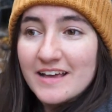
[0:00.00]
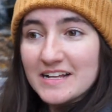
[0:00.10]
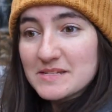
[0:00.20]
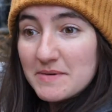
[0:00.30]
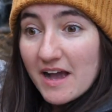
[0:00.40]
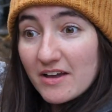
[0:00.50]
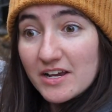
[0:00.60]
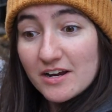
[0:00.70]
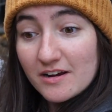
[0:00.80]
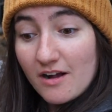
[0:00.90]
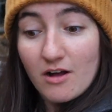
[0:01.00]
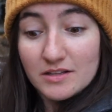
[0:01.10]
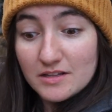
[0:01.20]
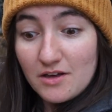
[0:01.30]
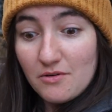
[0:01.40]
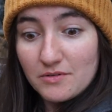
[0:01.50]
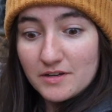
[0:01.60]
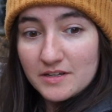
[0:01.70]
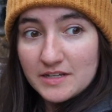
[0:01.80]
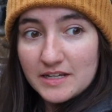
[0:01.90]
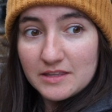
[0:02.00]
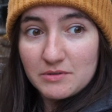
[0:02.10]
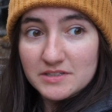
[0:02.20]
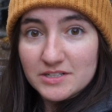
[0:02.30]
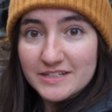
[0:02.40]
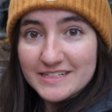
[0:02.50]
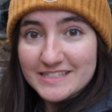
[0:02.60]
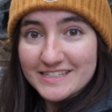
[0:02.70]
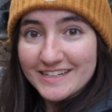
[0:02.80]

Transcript: and to be out here all alone in the wilderness.